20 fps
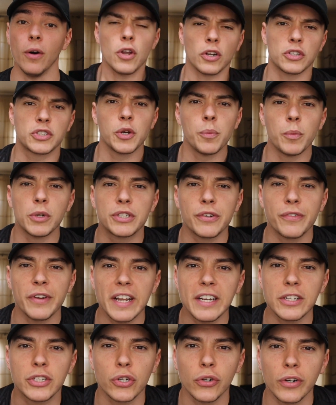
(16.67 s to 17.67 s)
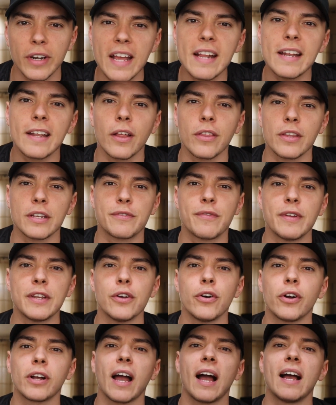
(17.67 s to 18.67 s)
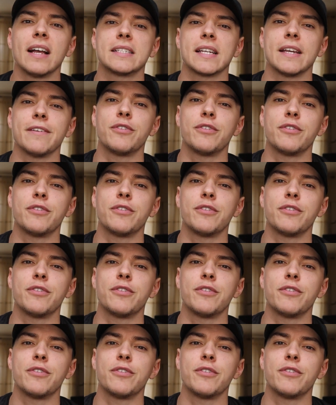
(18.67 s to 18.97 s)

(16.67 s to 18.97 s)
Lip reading: Not too much of an intro needed on this video, guys.